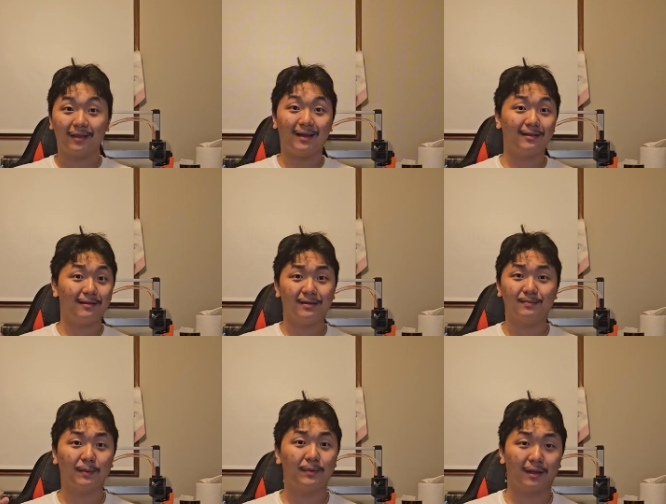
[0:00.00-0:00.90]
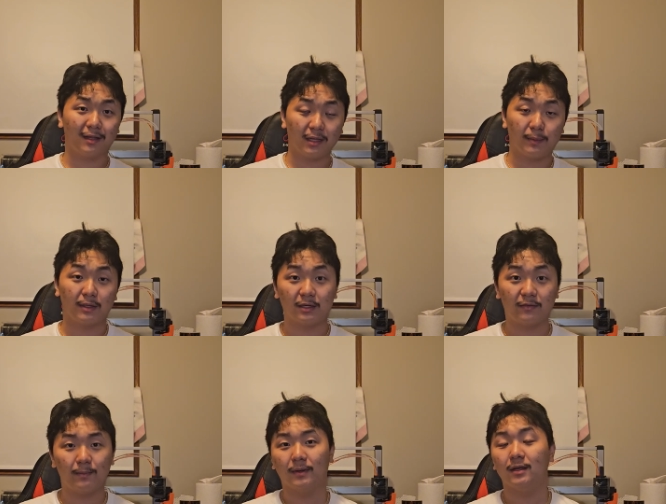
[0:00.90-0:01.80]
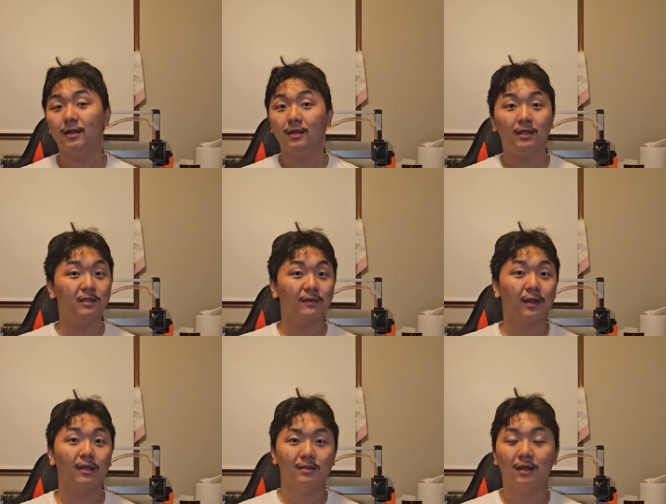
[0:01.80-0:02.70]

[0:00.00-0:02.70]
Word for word: I think this might be a little bit different, but it's fine.